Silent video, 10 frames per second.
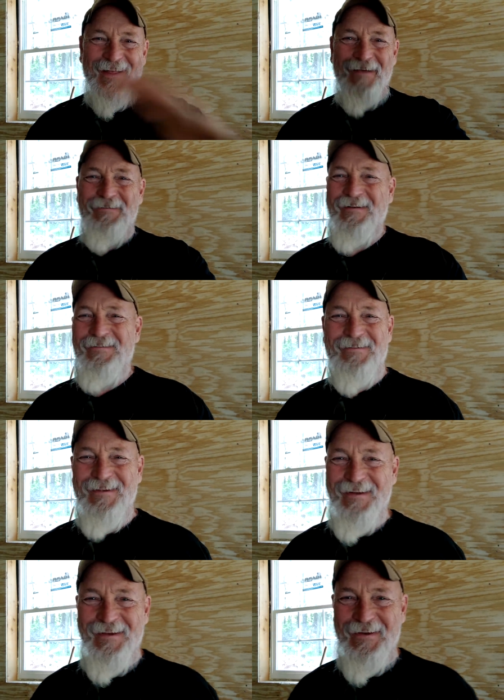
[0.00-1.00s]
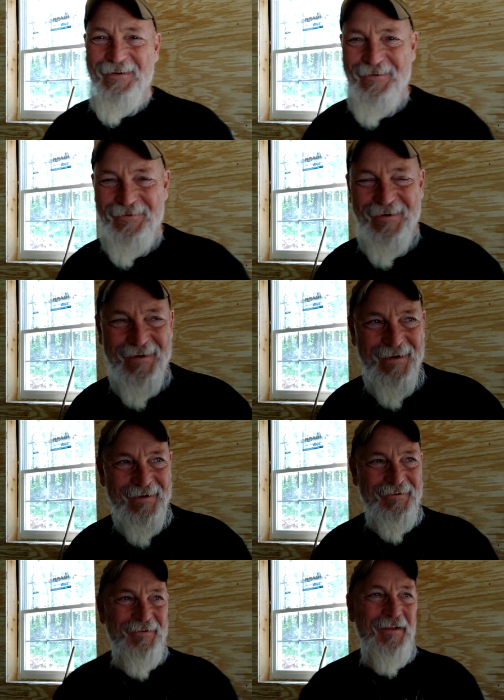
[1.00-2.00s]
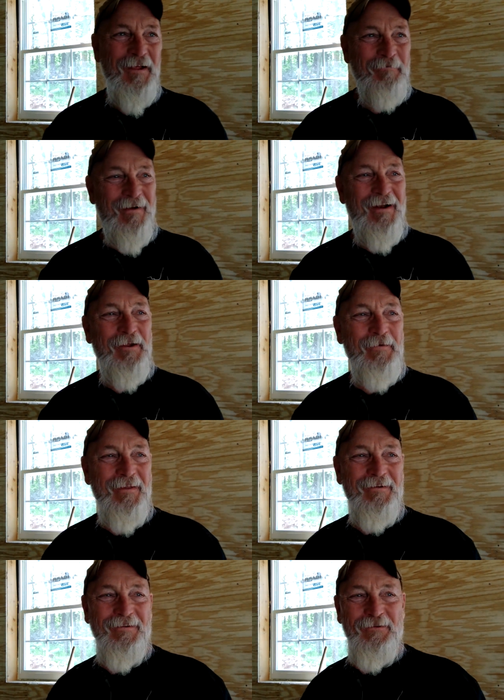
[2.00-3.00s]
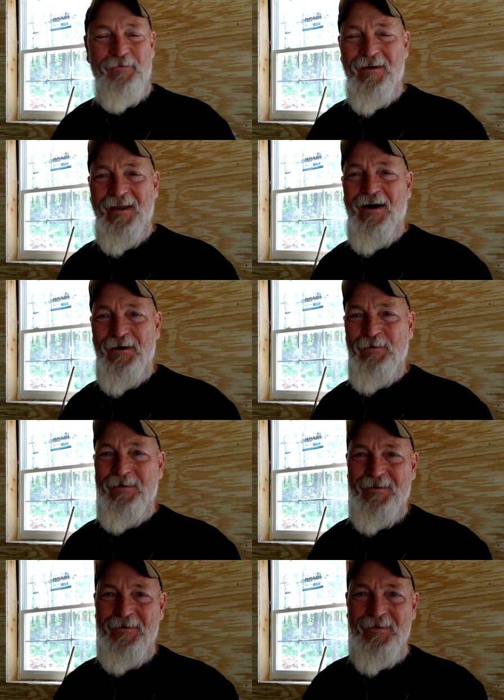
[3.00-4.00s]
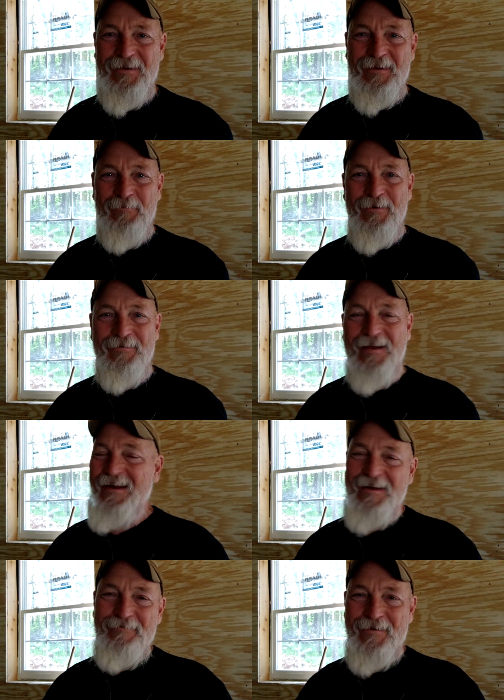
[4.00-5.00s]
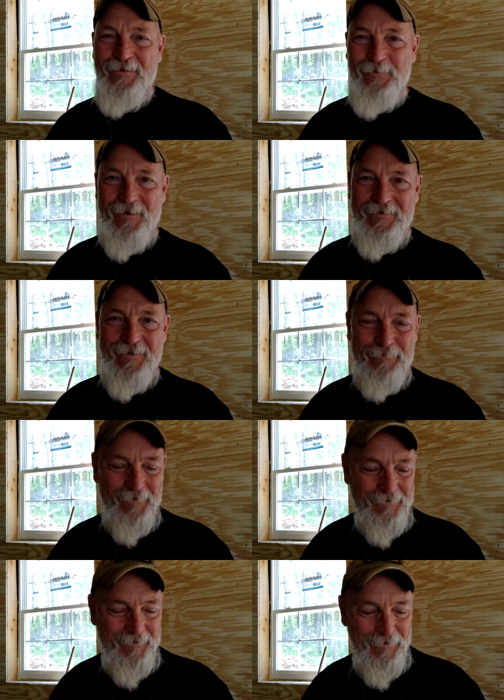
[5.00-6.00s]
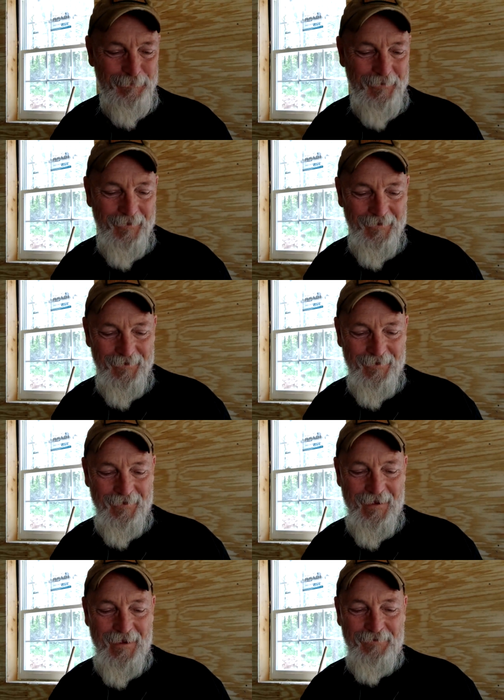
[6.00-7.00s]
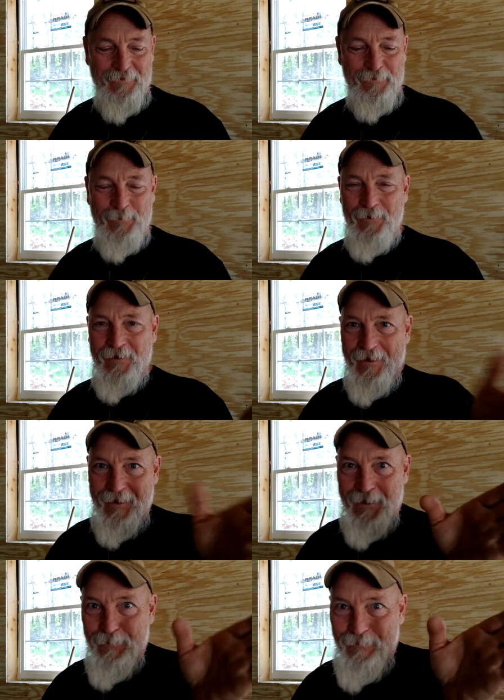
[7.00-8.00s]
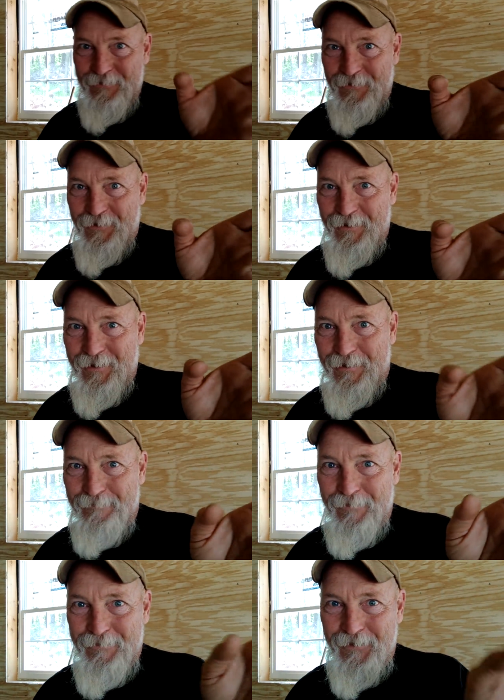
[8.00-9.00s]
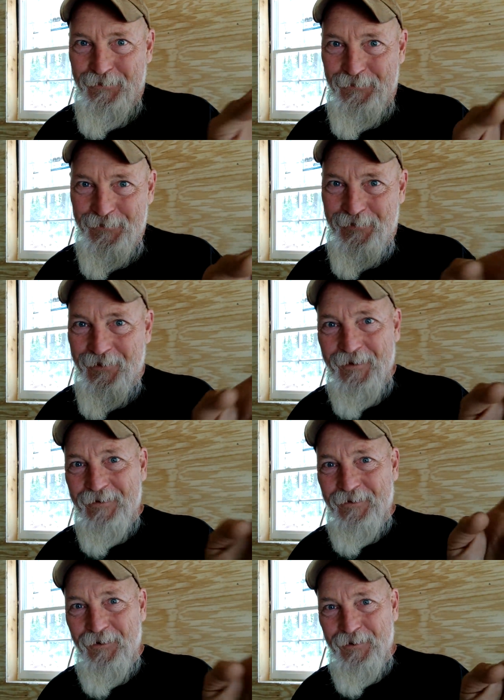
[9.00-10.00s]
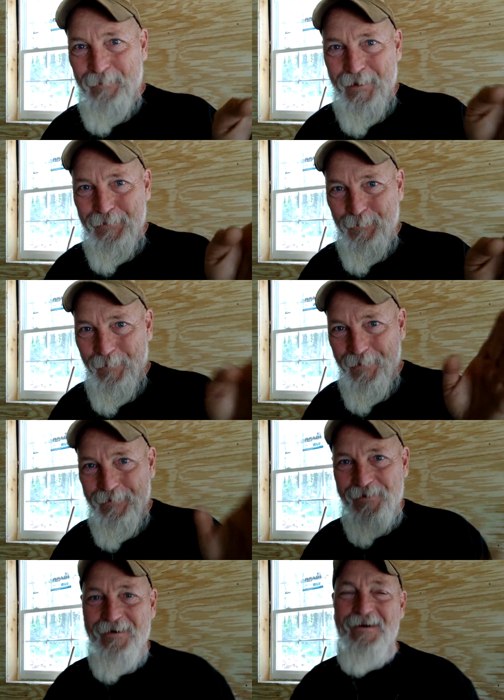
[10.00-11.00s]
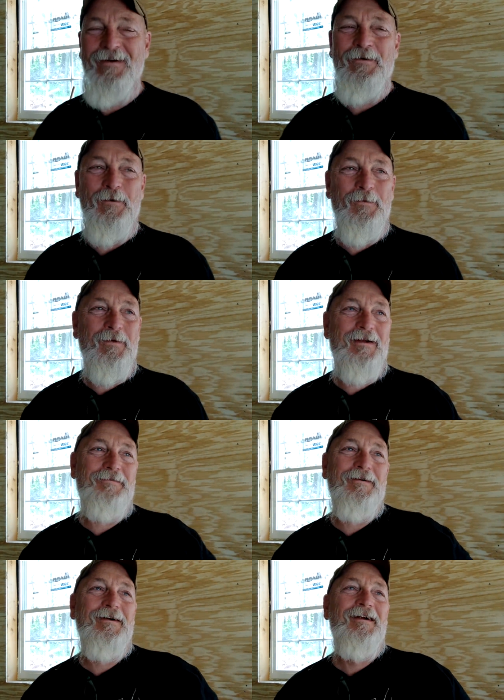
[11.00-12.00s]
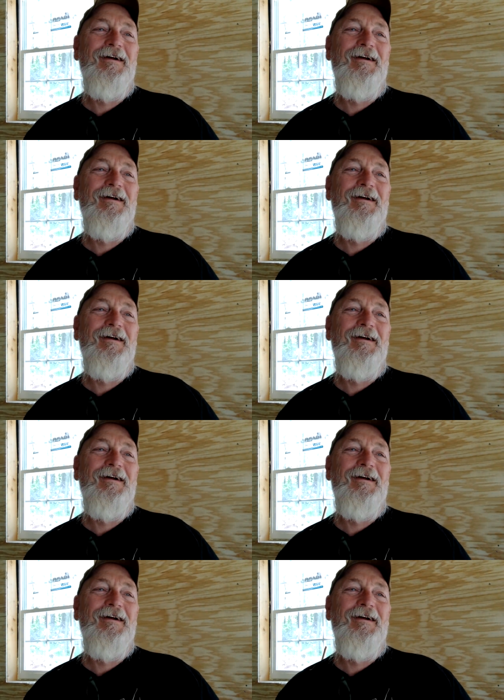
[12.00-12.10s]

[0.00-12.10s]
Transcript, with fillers: If you've seen it, you know it's ridiculous. But anyway, there's this really awkward dude in the movie. I didn't finish watching, I fell asleep. Uh, that has this book, How to Start a Conversation, Talk About the Weather, or whatever.